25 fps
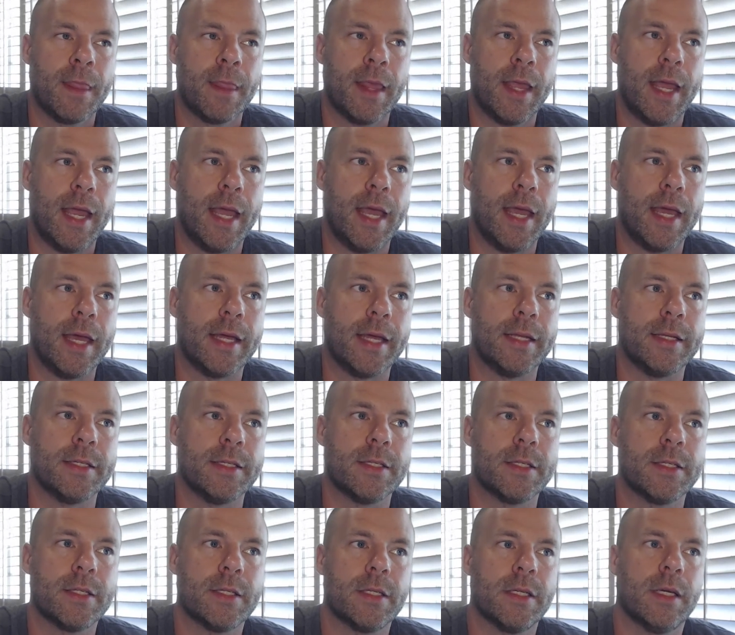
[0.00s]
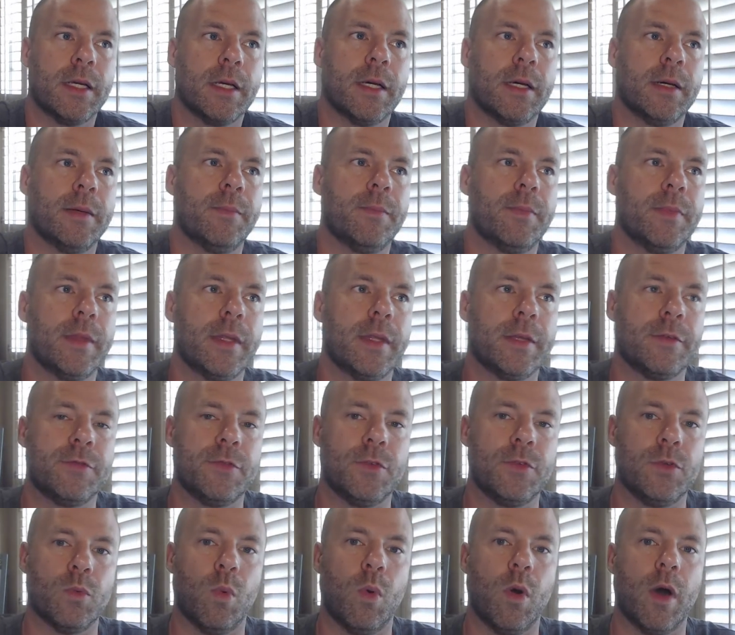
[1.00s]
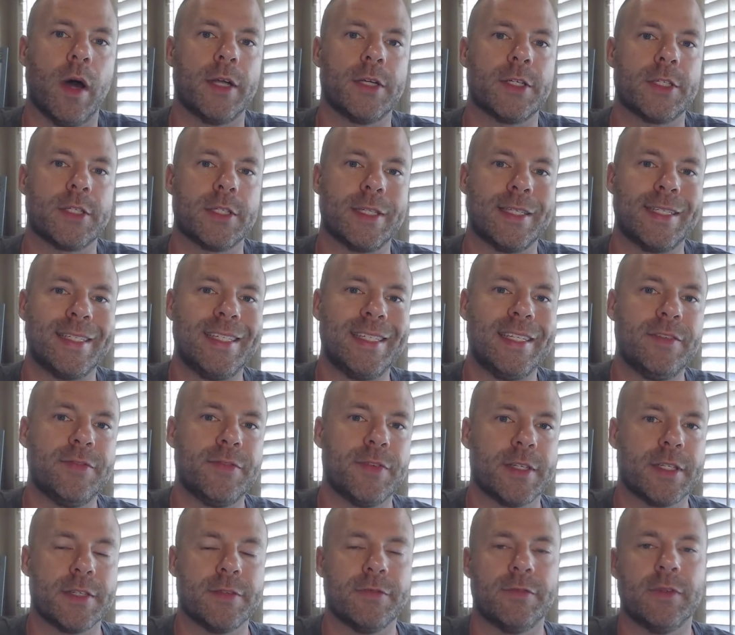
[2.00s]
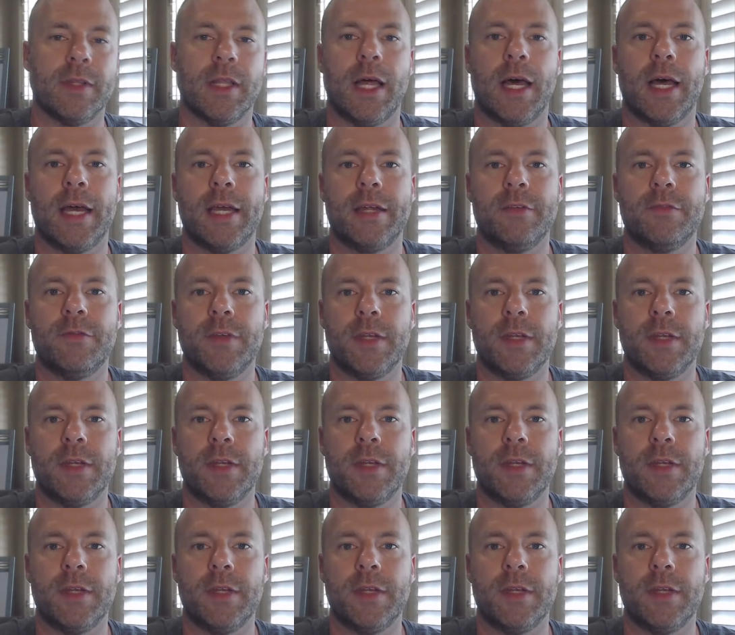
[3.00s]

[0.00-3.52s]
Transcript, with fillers: And um, if you watch the defensive line